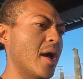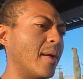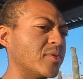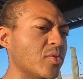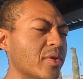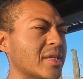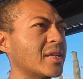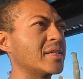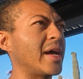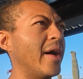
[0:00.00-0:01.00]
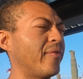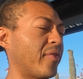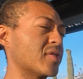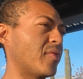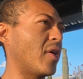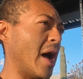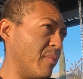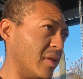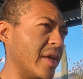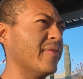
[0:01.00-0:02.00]
I'm doing this because, first of all, I
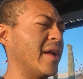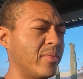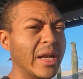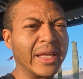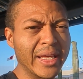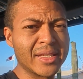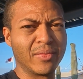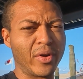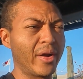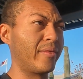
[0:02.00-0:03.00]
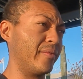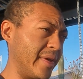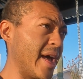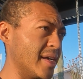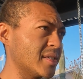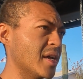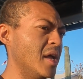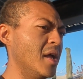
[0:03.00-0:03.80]
believe that I'm going to get somewhere. Yes.